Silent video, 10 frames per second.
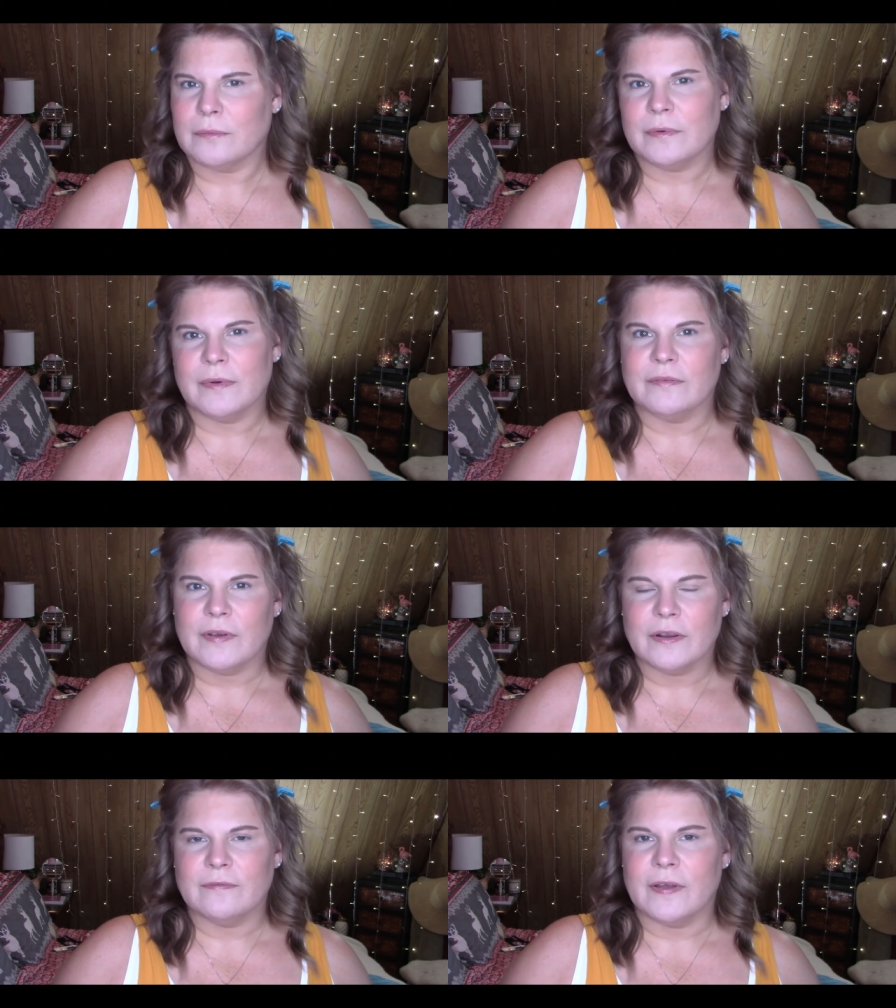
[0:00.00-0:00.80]
some of my
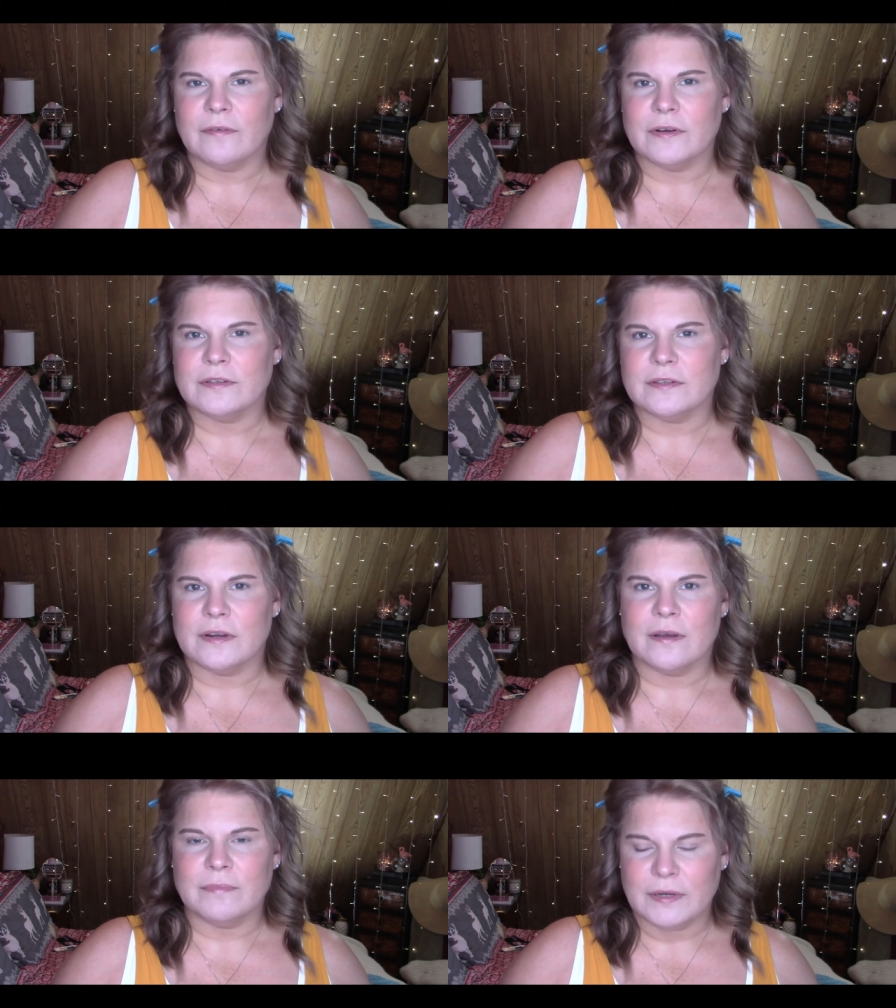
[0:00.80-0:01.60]
very favorites
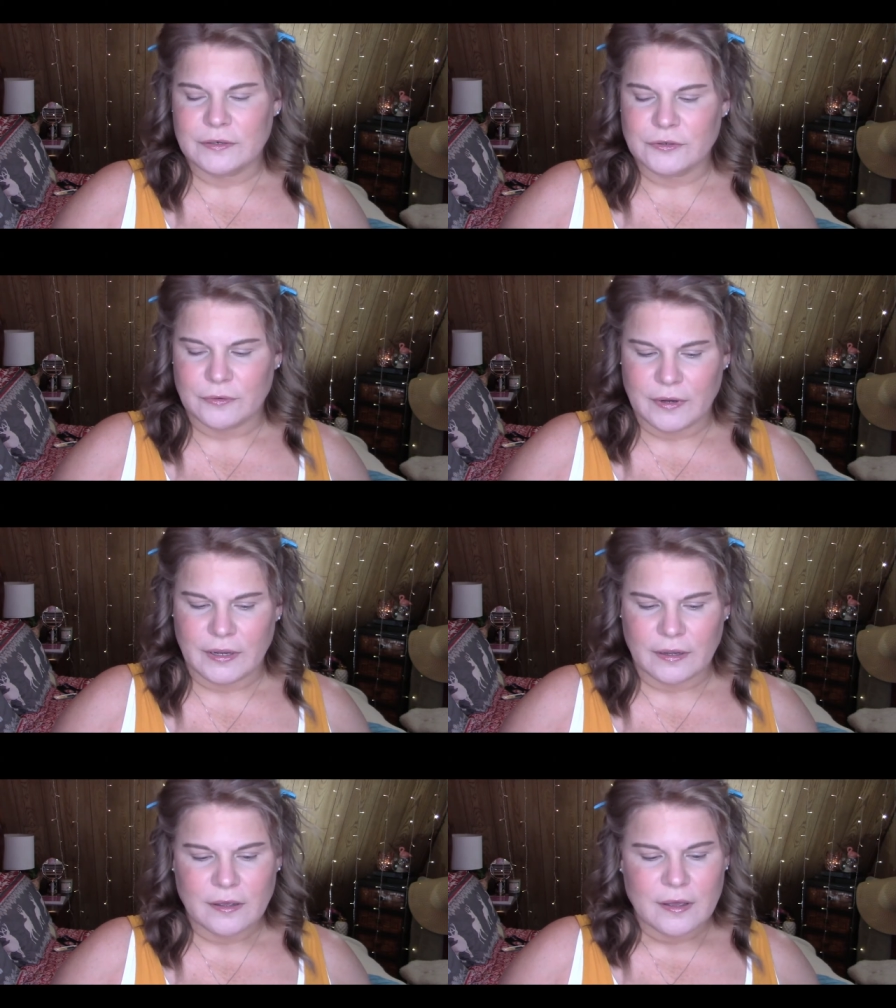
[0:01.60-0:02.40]
that I've been
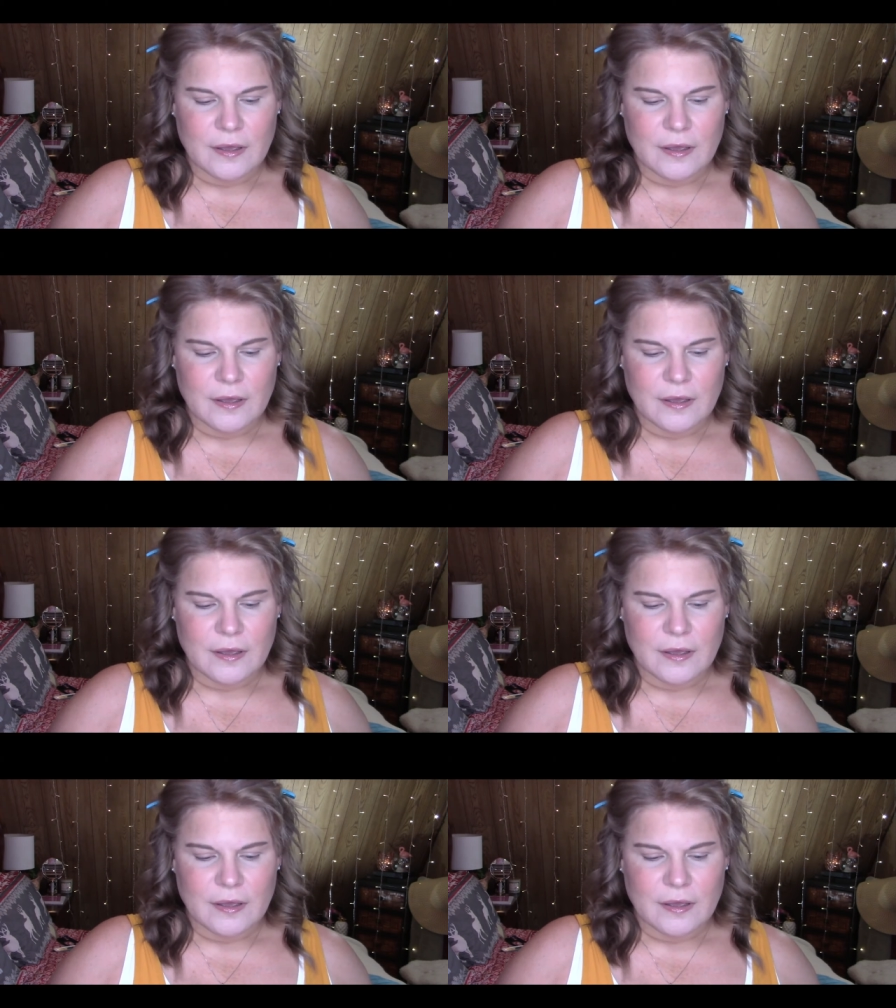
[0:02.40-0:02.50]
enjoying.